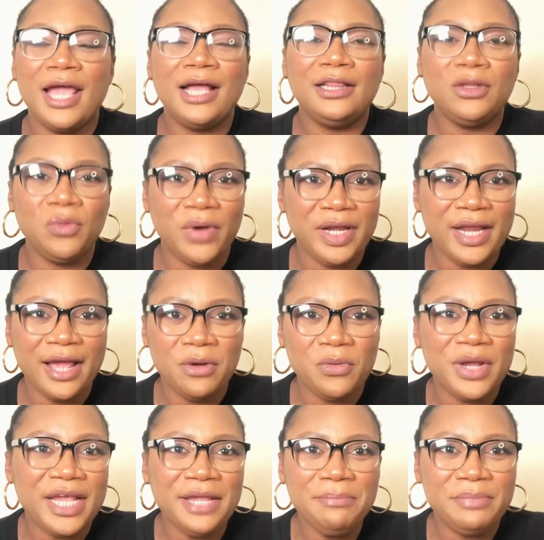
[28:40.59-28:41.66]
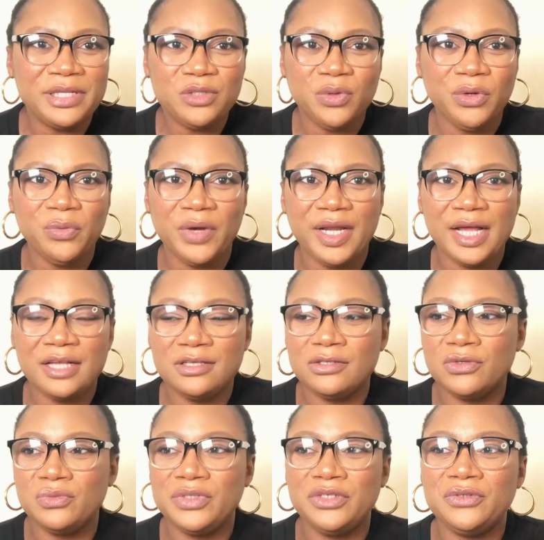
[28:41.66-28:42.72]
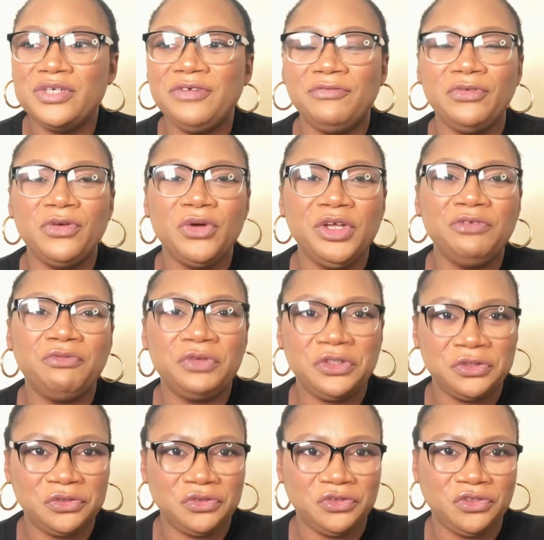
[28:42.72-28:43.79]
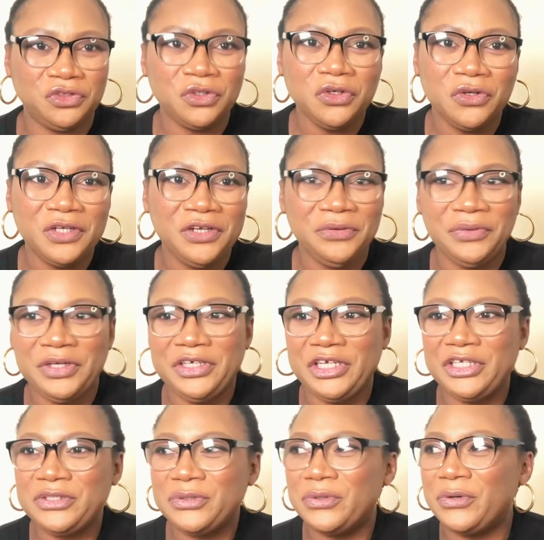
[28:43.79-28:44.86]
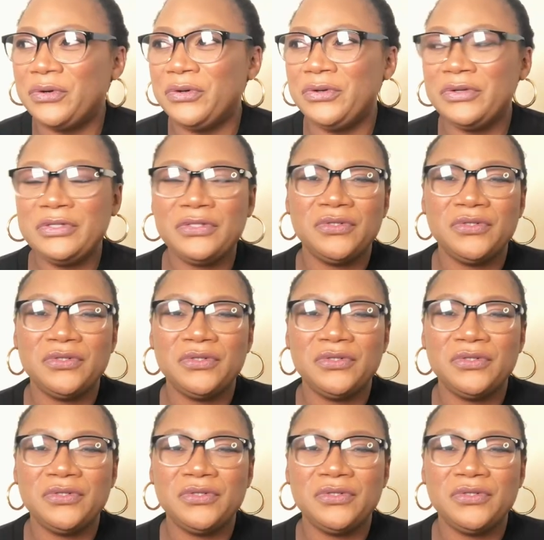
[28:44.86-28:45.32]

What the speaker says: The weather, we're in between weather, so we don't even know if we should turn on the radiator or not.